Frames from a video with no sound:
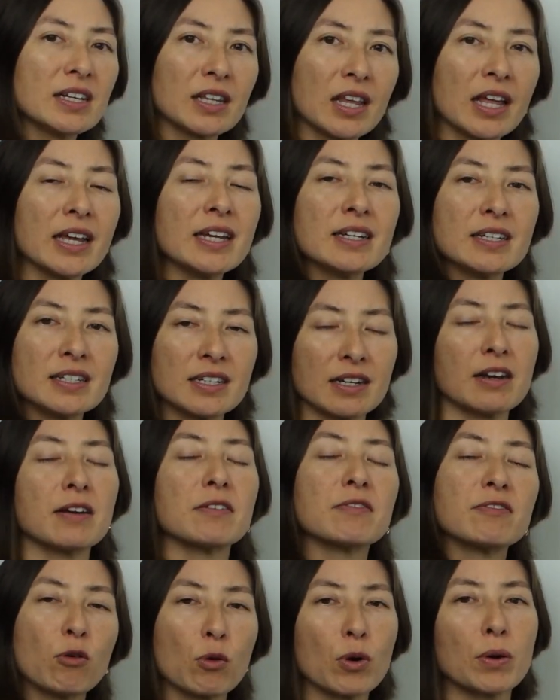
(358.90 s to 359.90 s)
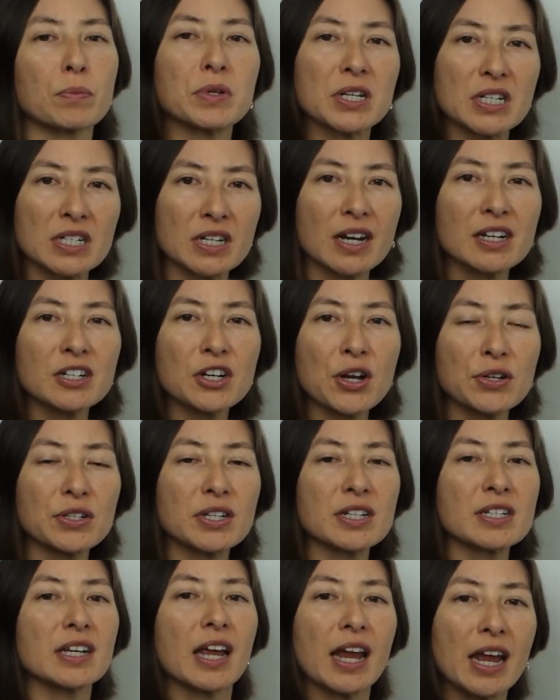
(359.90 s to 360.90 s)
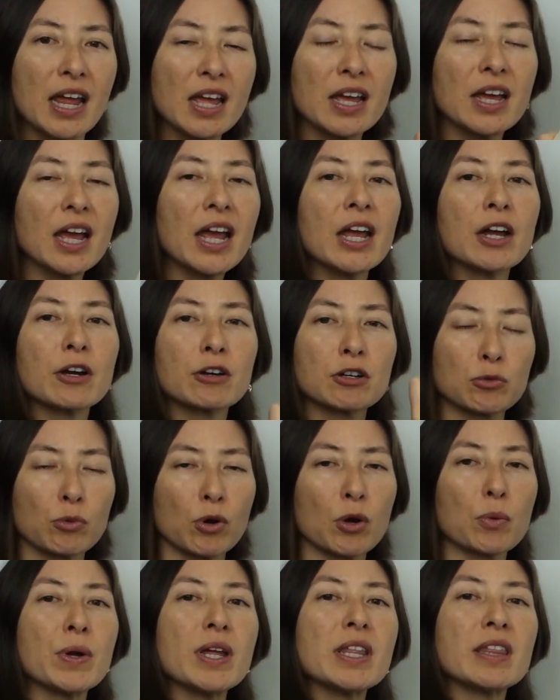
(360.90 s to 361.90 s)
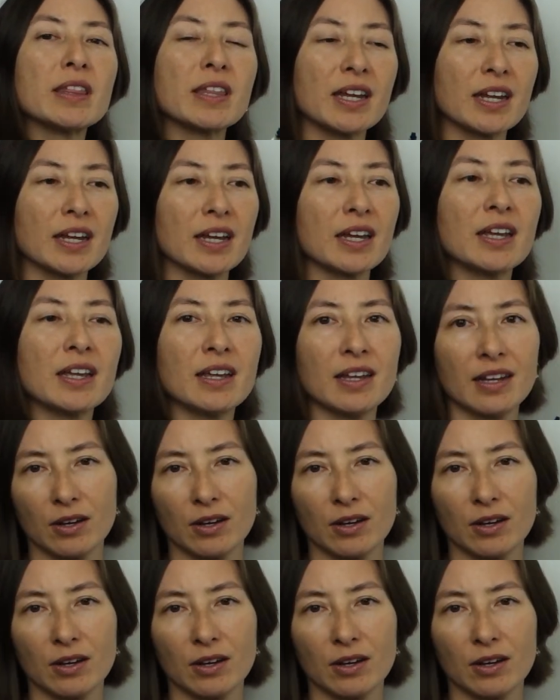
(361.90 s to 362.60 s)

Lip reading: enlightened and informed discussion to say, here's where we think